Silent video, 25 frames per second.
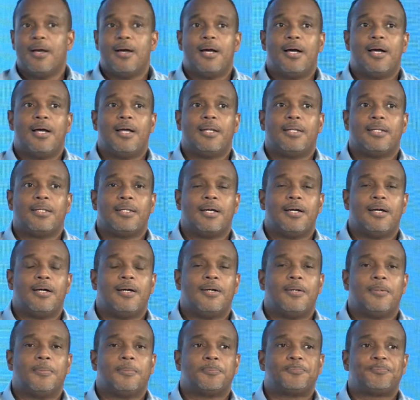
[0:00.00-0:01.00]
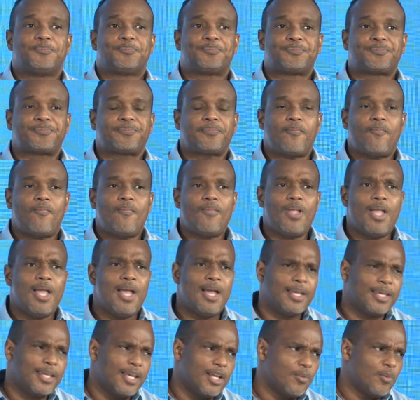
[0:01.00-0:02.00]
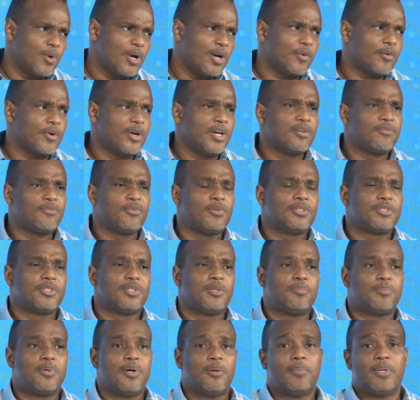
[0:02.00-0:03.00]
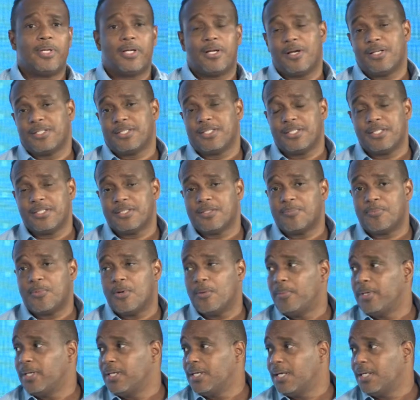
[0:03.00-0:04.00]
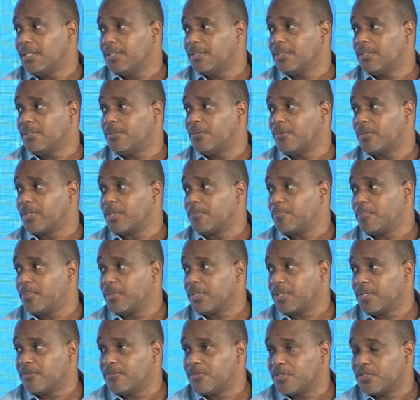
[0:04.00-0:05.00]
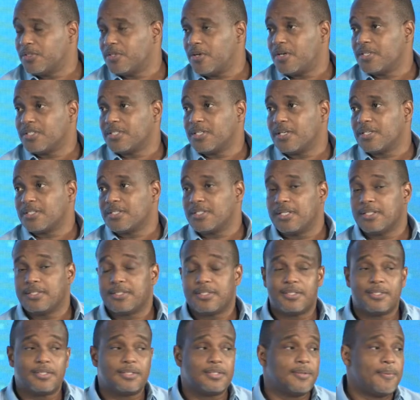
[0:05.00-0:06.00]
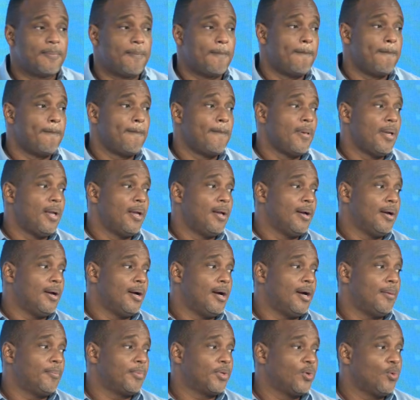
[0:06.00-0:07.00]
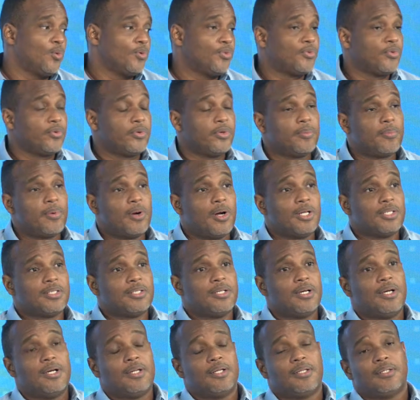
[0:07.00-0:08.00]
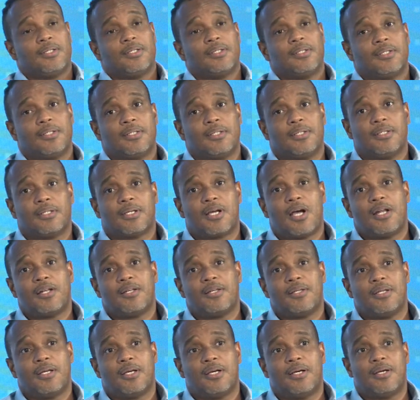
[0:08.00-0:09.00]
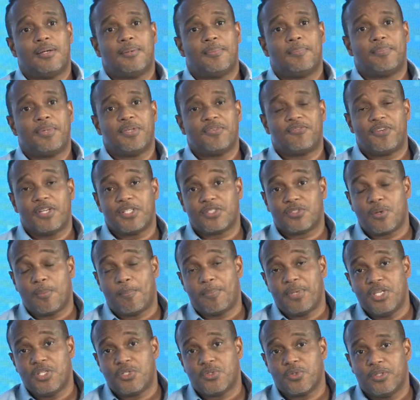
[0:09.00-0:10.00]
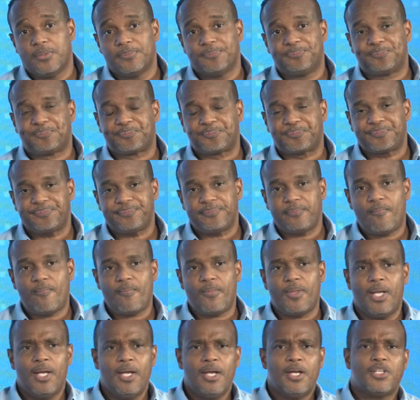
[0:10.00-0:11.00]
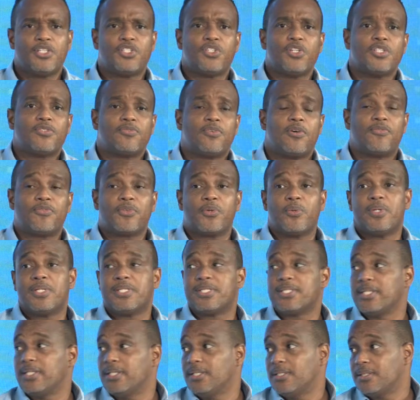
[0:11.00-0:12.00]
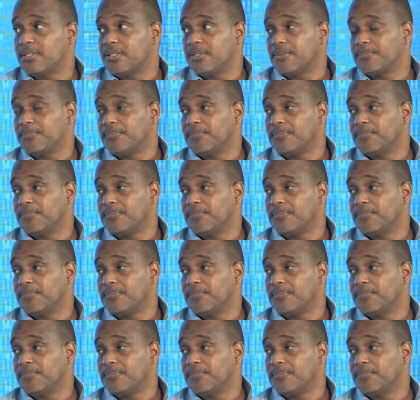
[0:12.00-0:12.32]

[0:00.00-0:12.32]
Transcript: And again, we're grateful to the public, because this is the public that gives us our successes. Q3, we brought on Fesco Beachwood just for fuel sales.